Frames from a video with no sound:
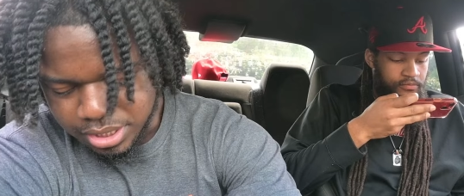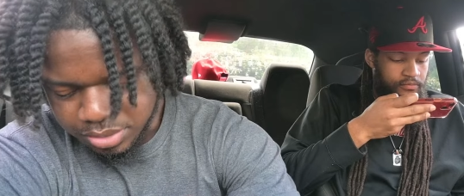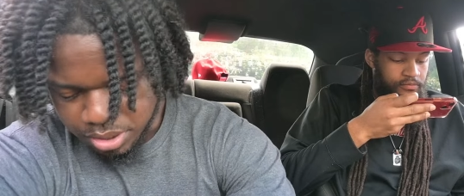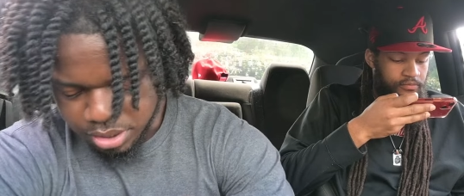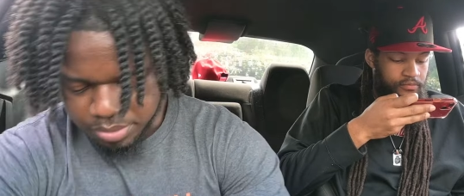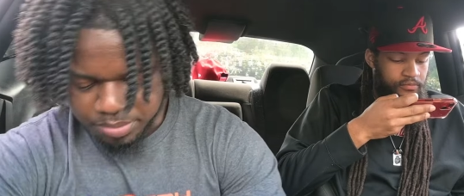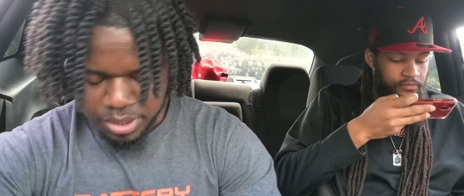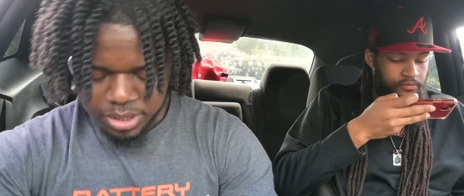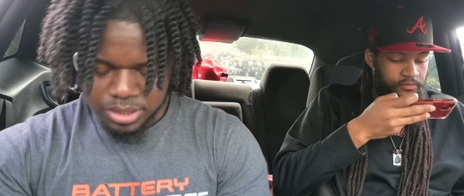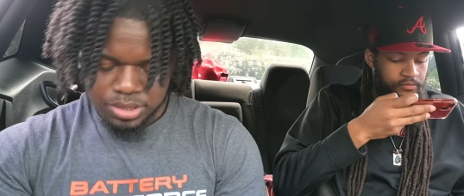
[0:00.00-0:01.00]
Speaker 1: this right here be
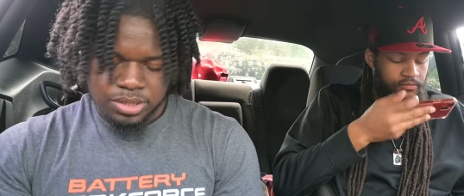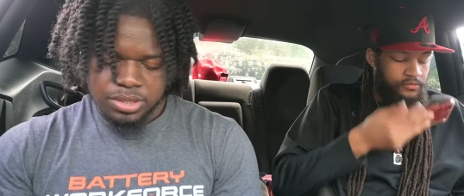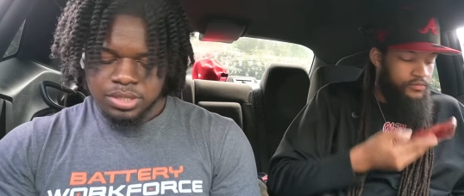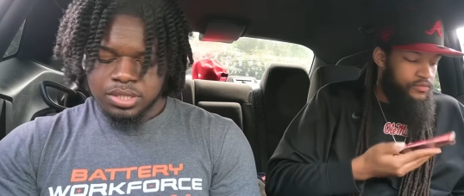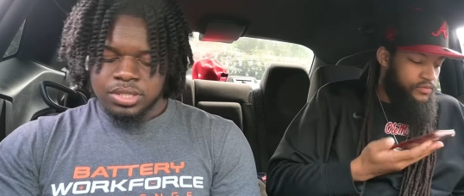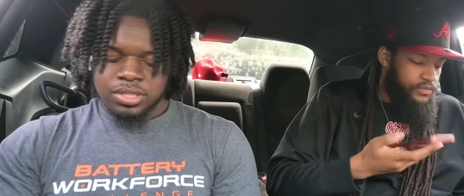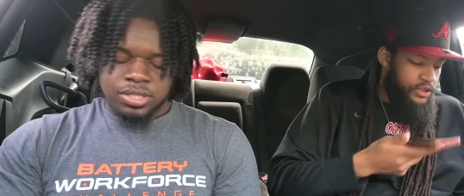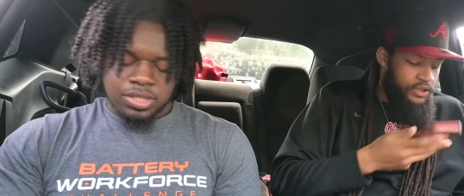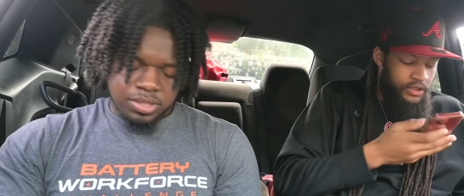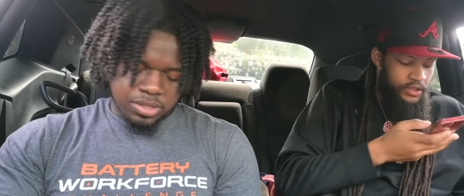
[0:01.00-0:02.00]
bust.
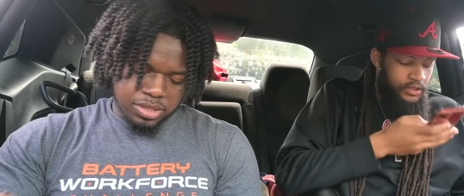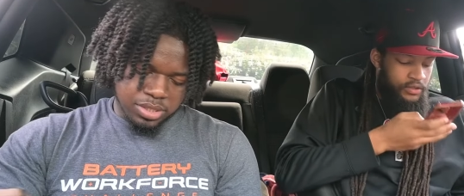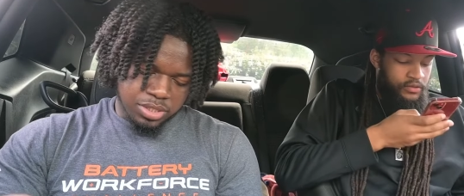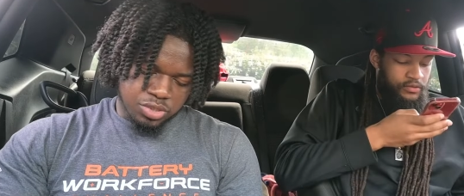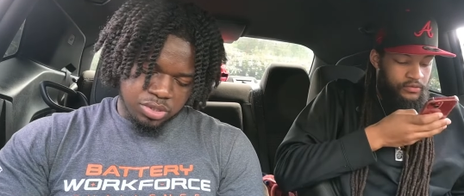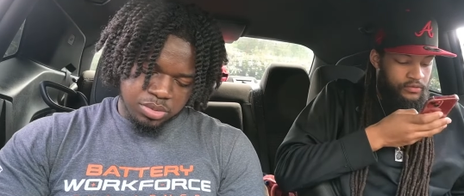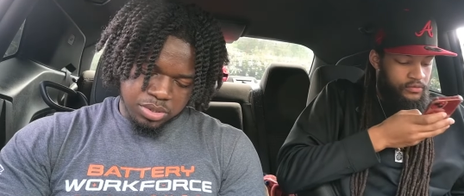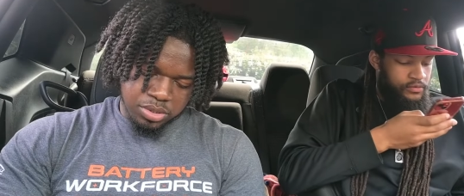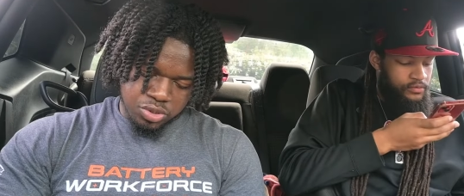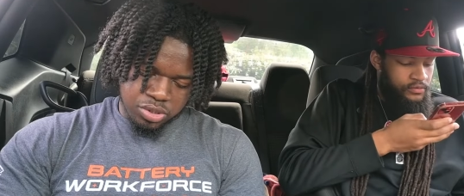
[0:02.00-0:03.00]
Yeah.
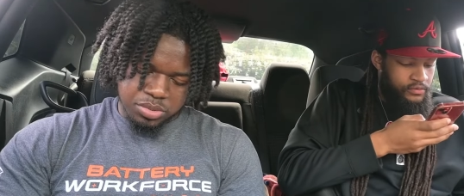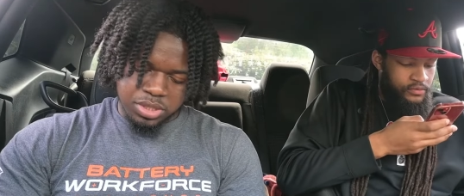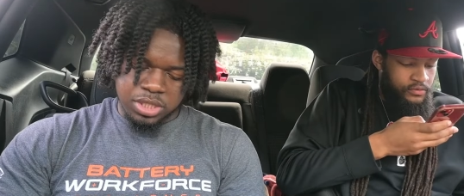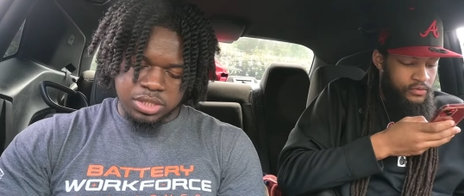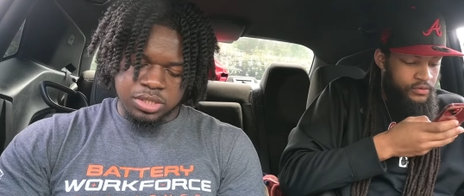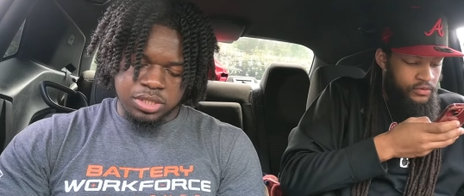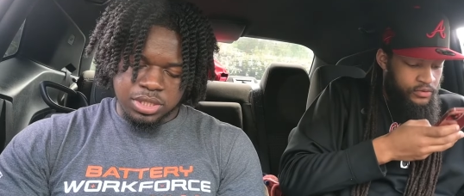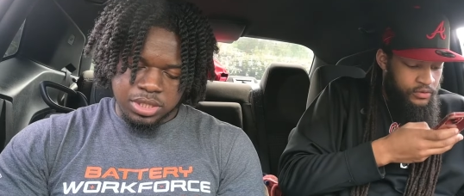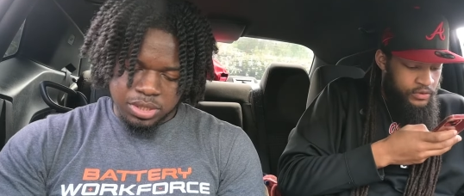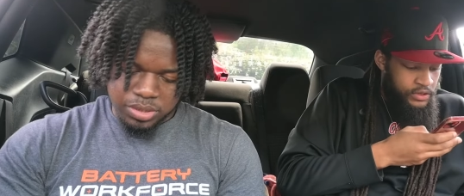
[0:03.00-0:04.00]
Scrimp, you know, scrimp season
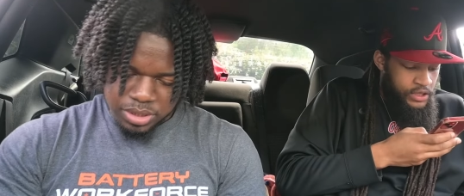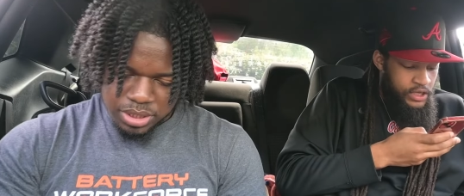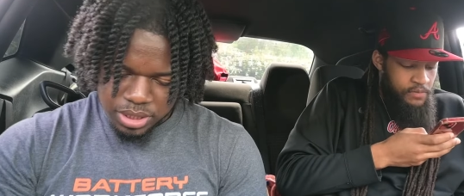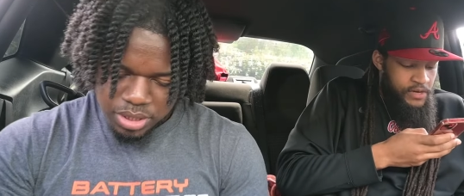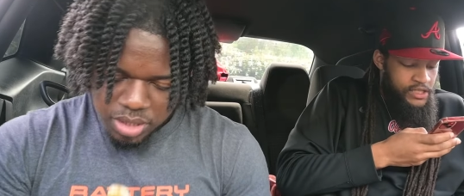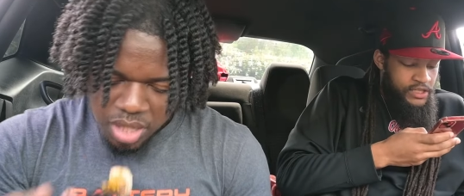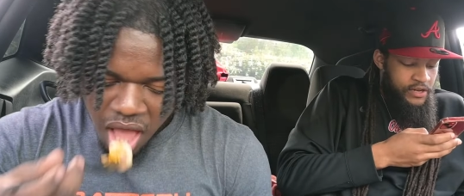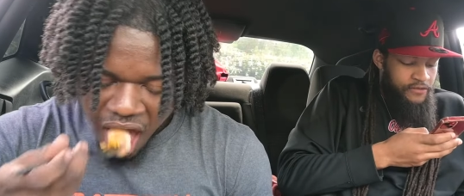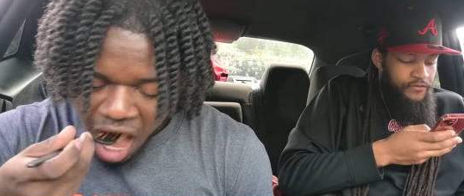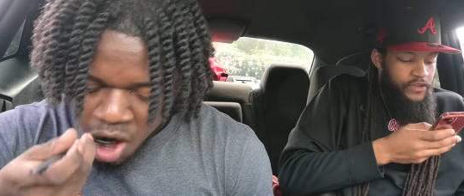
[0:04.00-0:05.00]
good, you know what I'm saying? They might
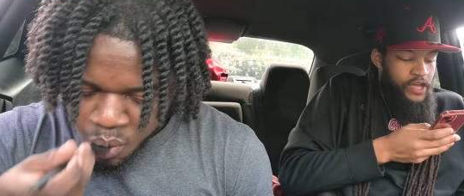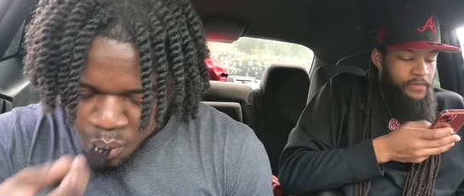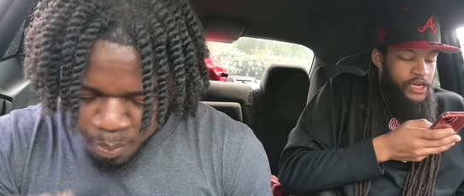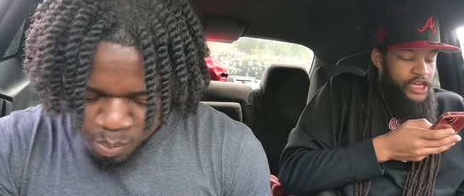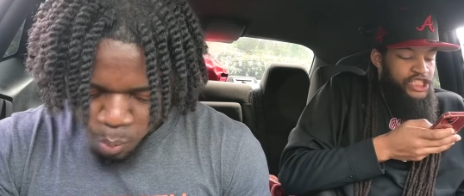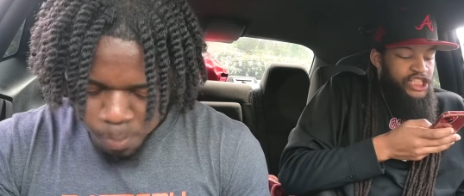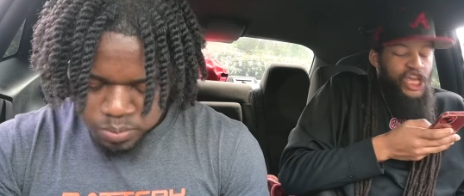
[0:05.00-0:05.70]
say I'm fat, but I say,